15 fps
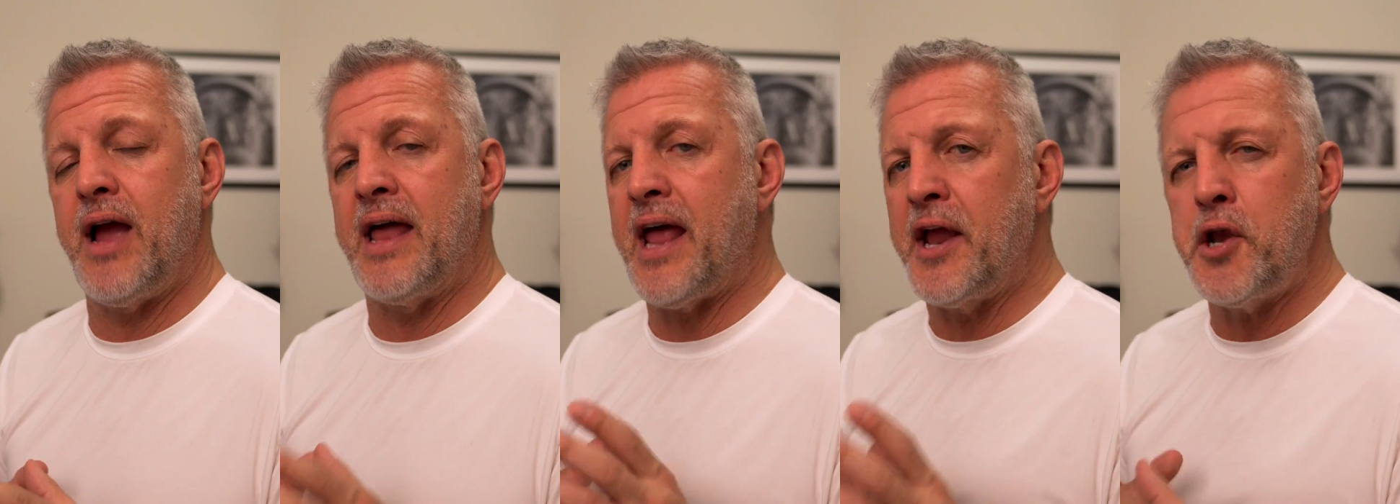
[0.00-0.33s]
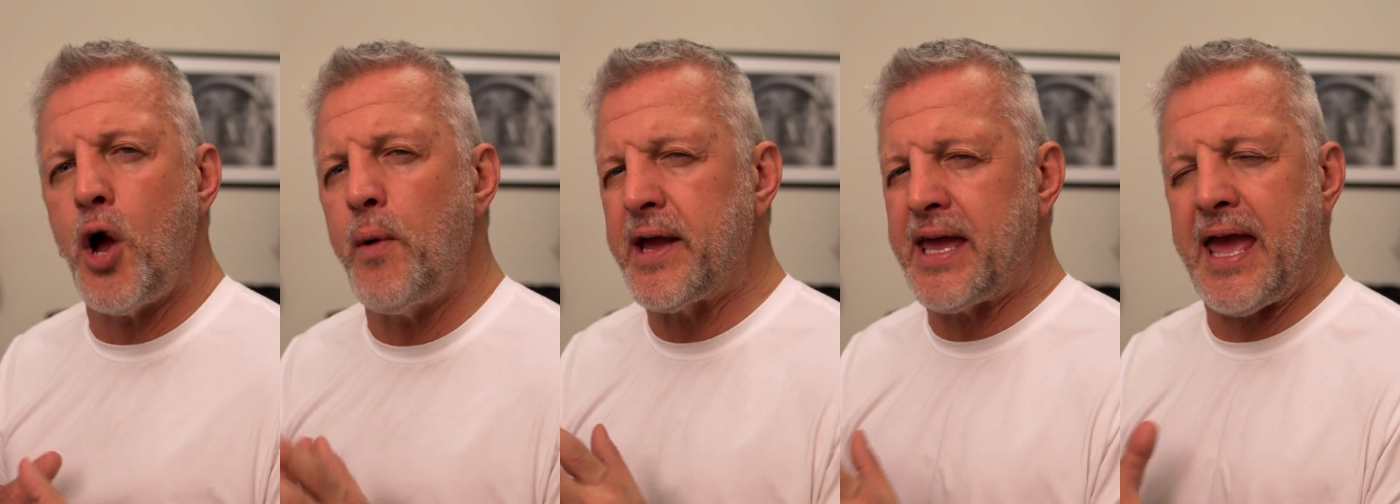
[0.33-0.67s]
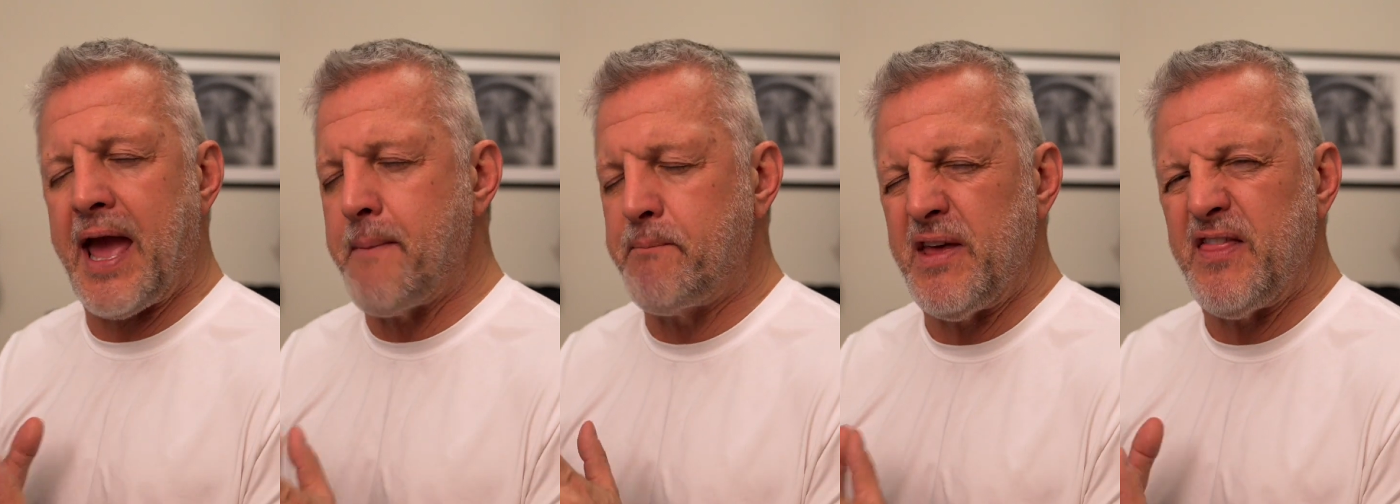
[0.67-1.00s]
and I know it
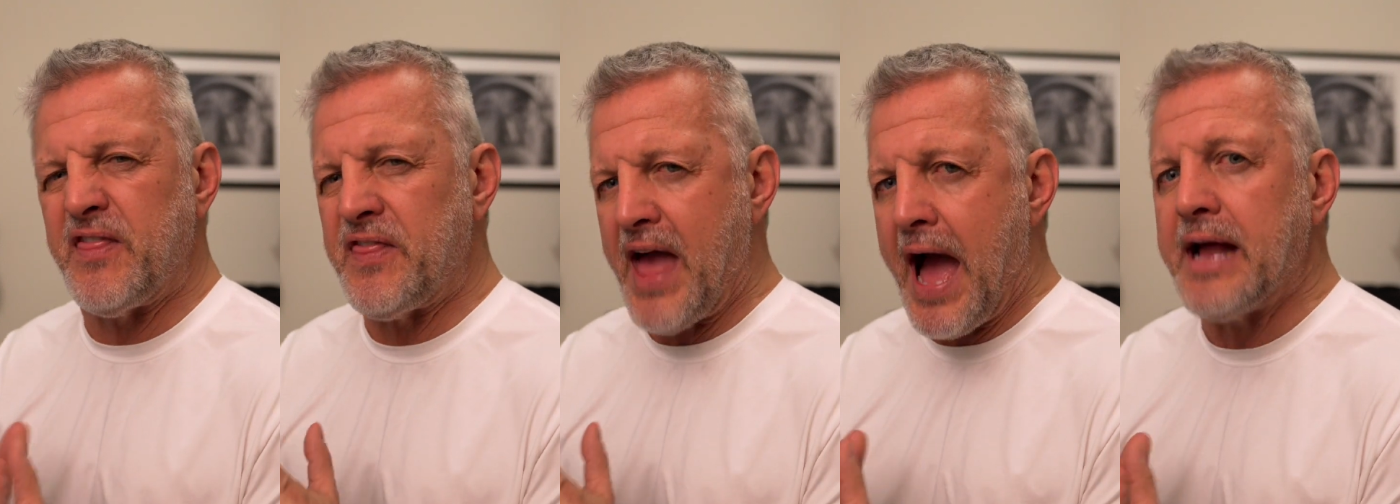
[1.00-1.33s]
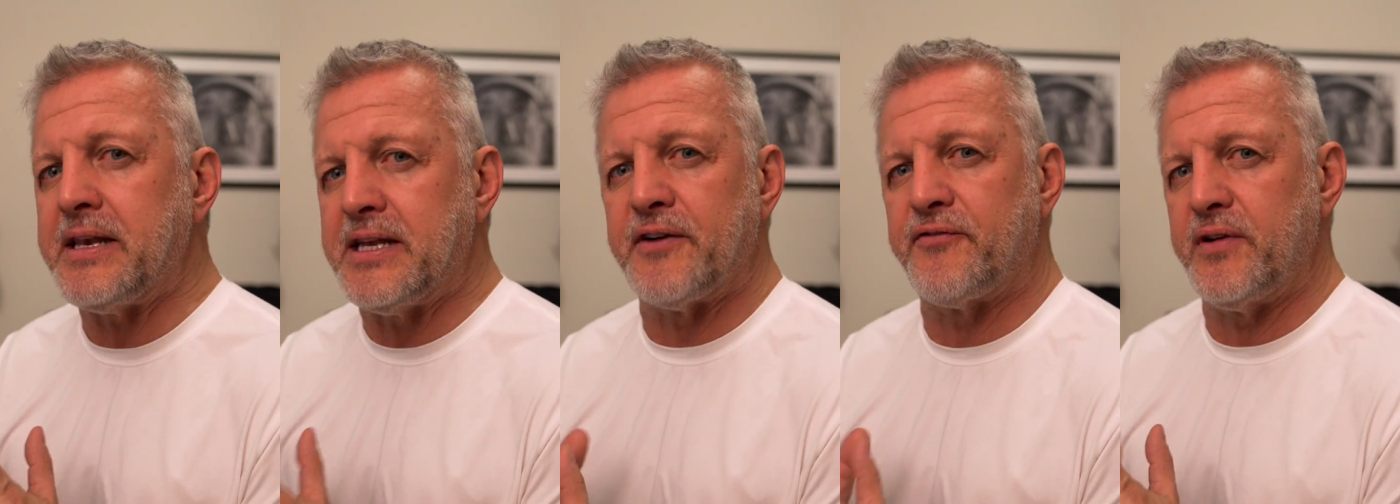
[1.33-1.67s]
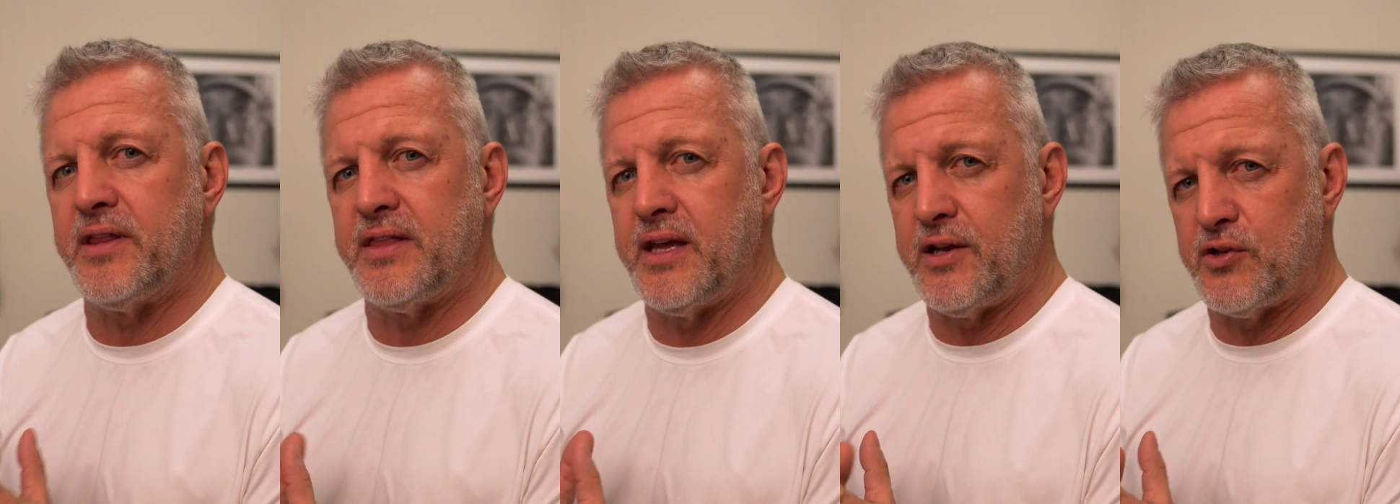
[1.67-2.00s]
can't be that
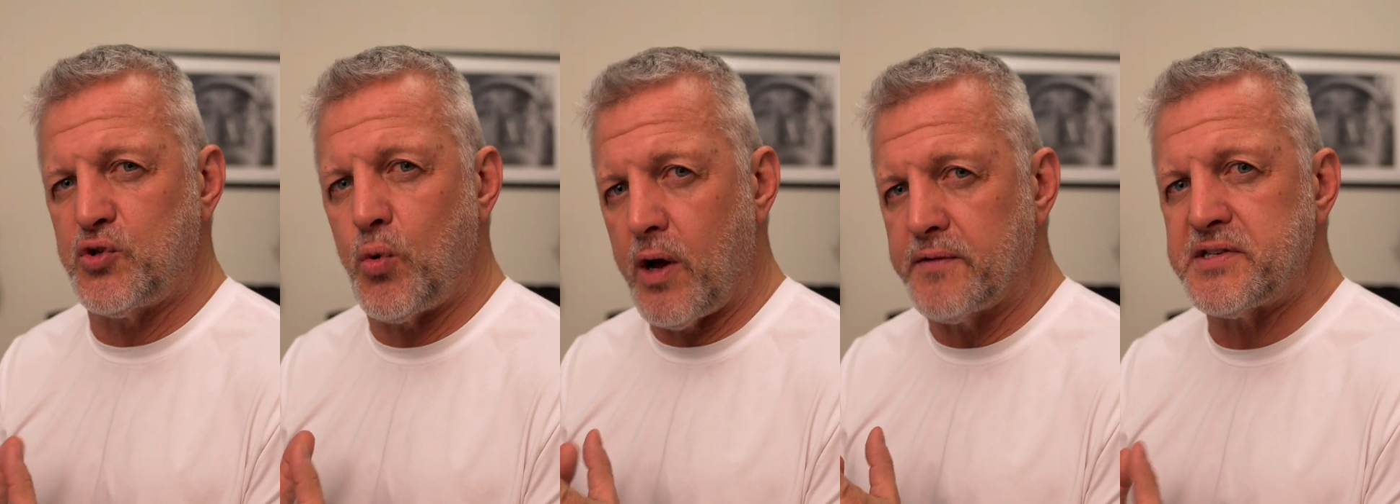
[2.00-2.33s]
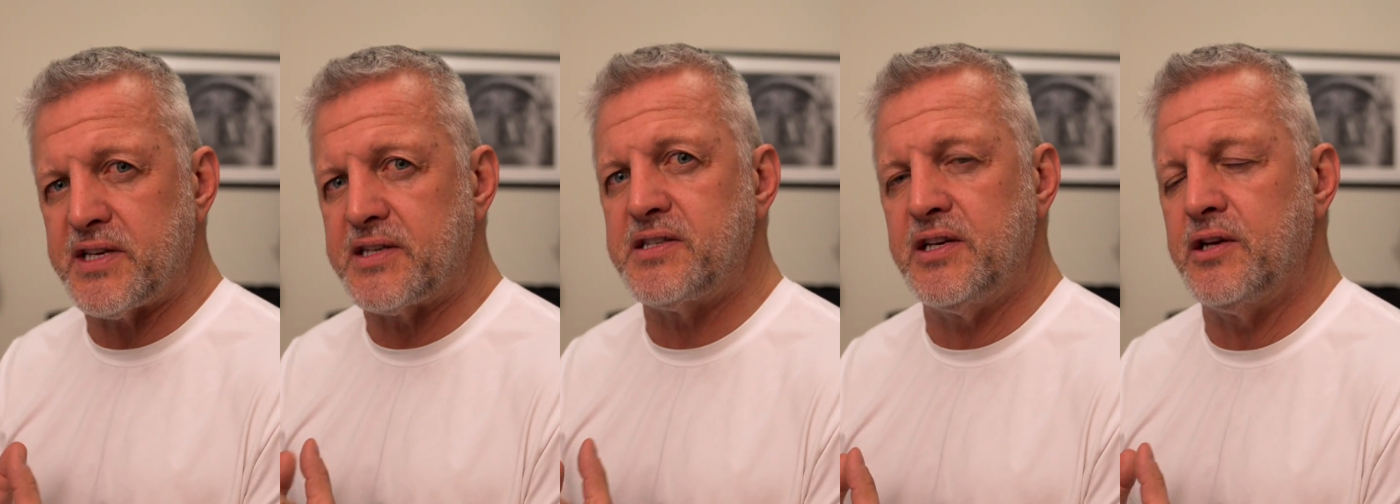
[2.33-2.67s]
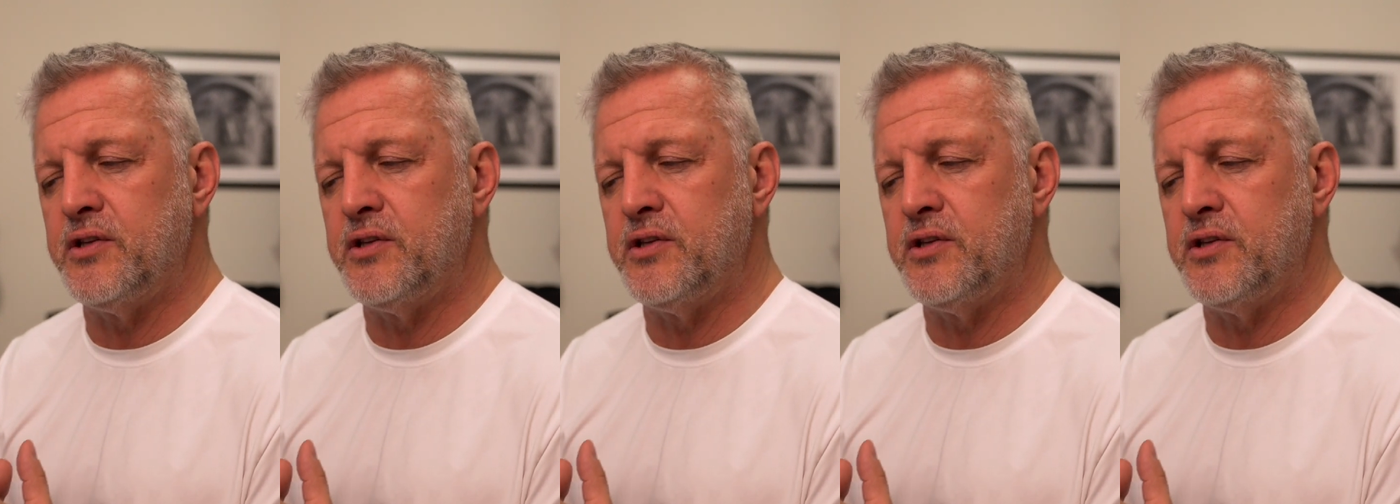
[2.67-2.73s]
different than a 1260